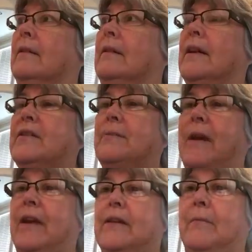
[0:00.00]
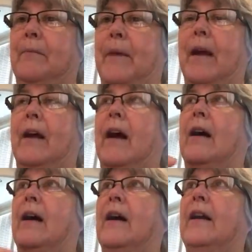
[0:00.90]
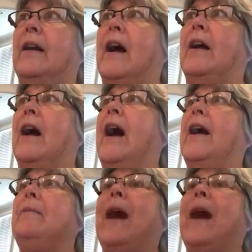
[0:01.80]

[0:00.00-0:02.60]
Yes, ma, uh, ma uh, I am.